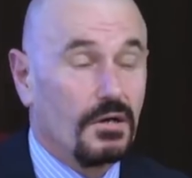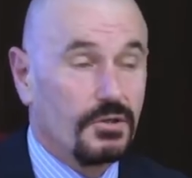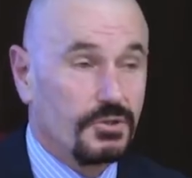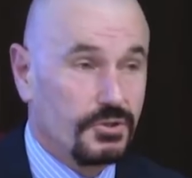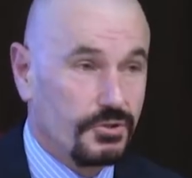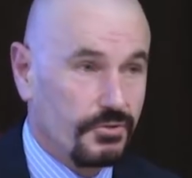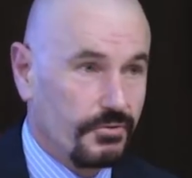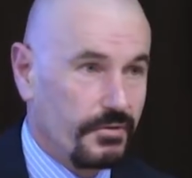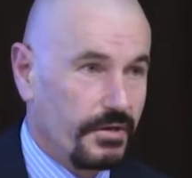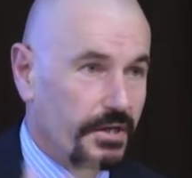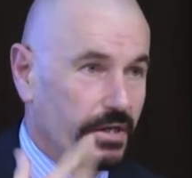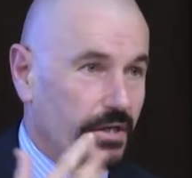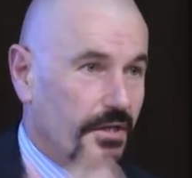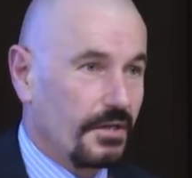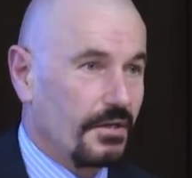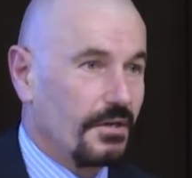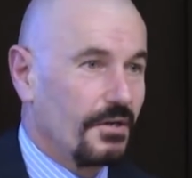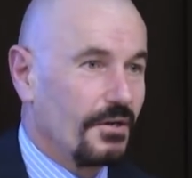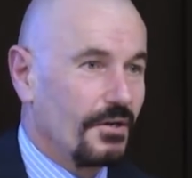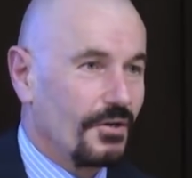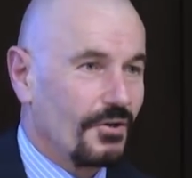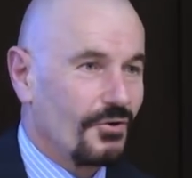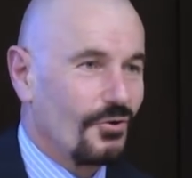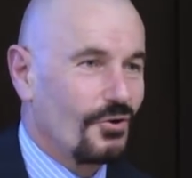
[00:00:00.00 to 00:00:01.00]
during
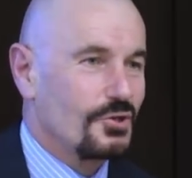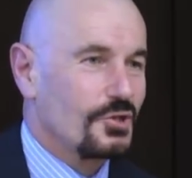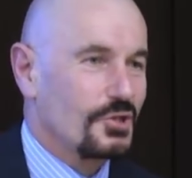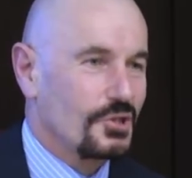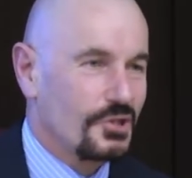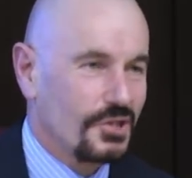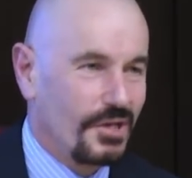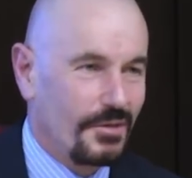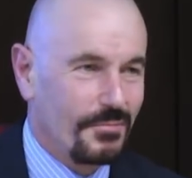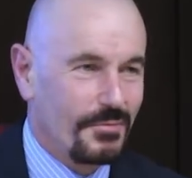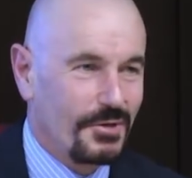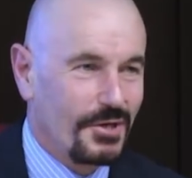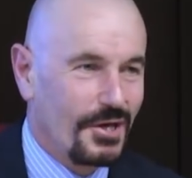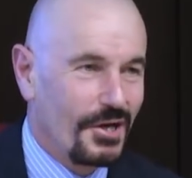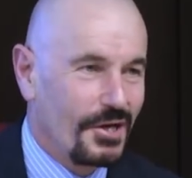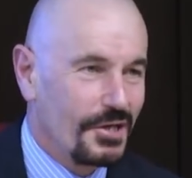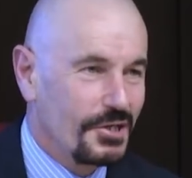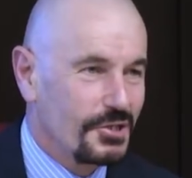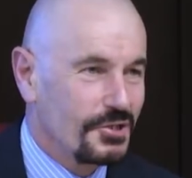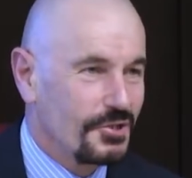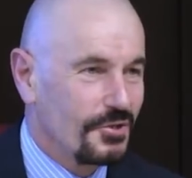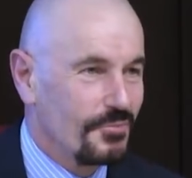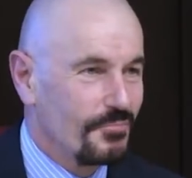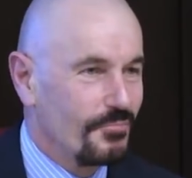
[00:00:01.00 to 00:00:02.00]

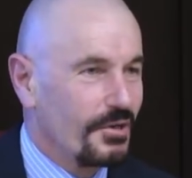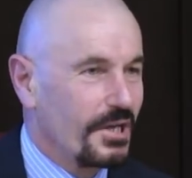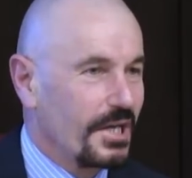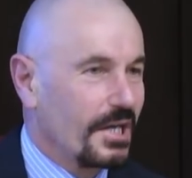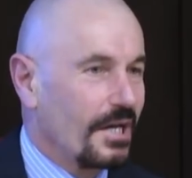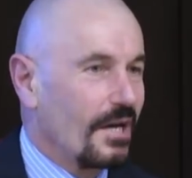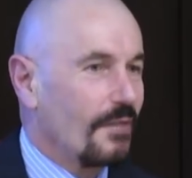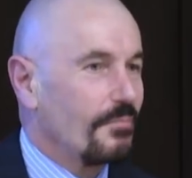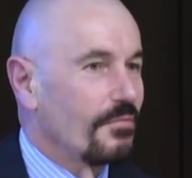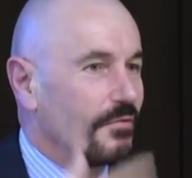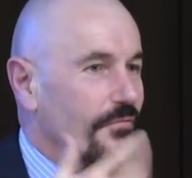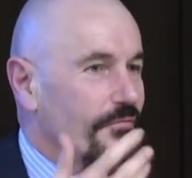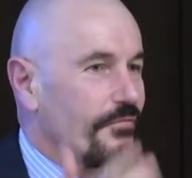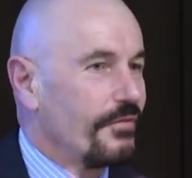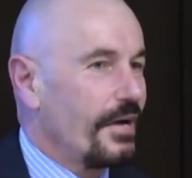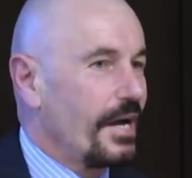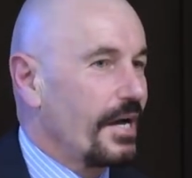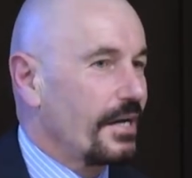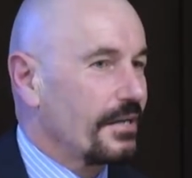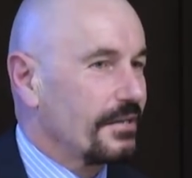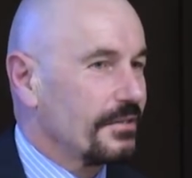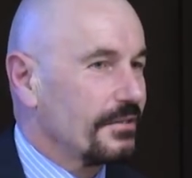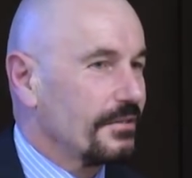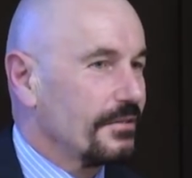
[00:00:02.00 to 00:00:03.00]
cross-examination bringing up a
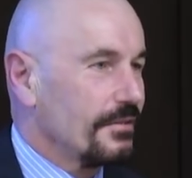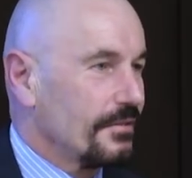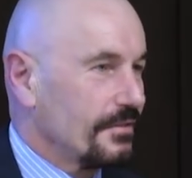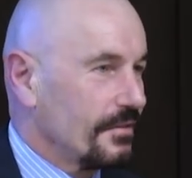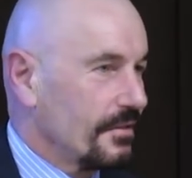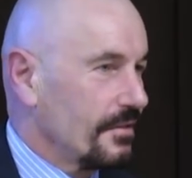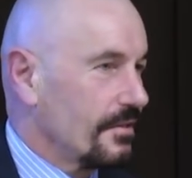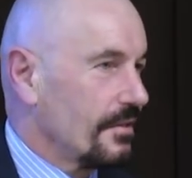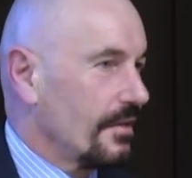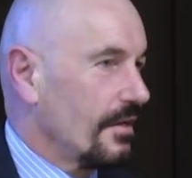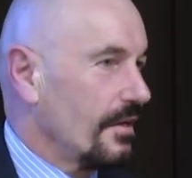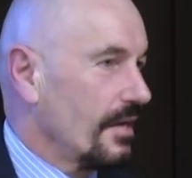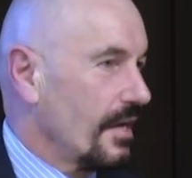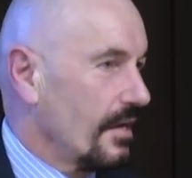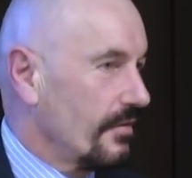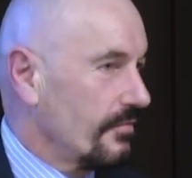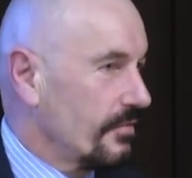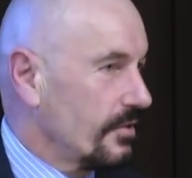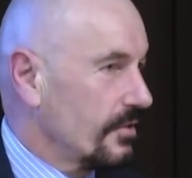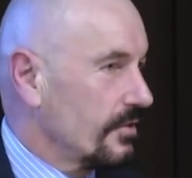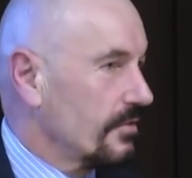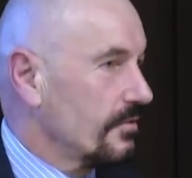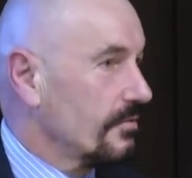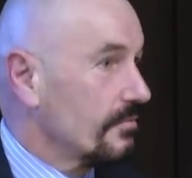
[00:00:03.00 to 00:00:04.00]
fact that they
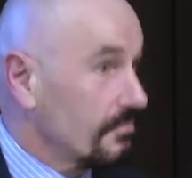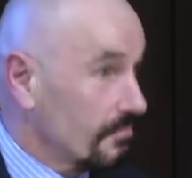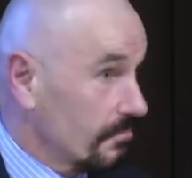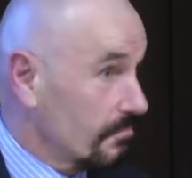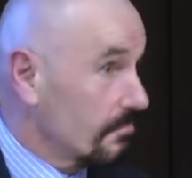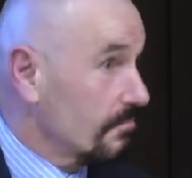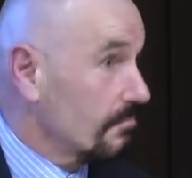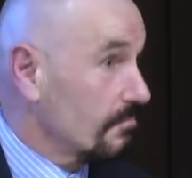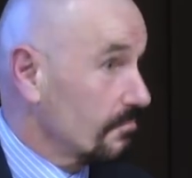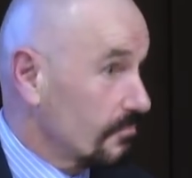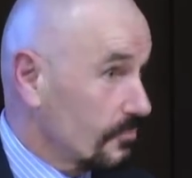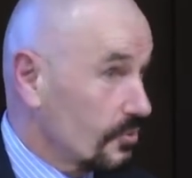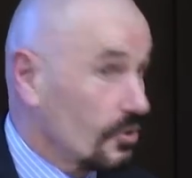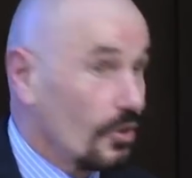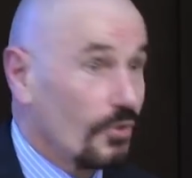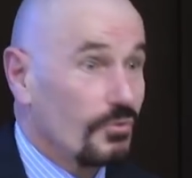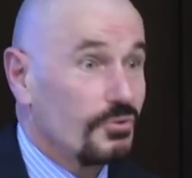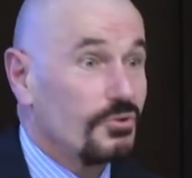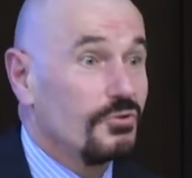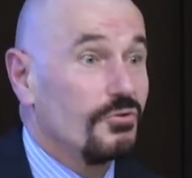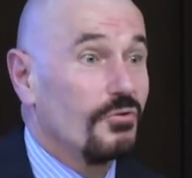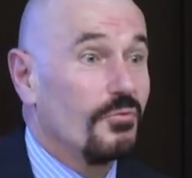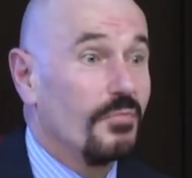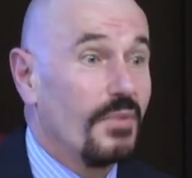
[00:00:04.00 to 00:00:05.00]
haven't
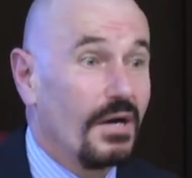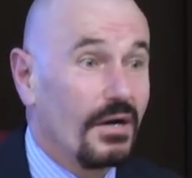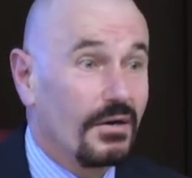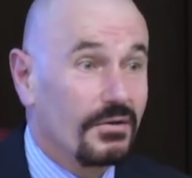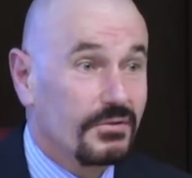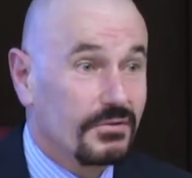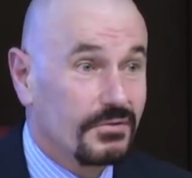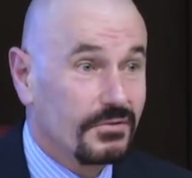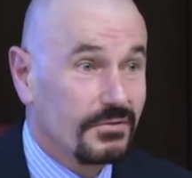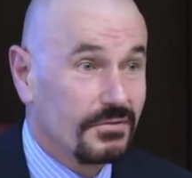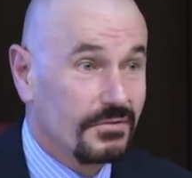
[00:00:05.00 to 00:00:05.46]
told you about,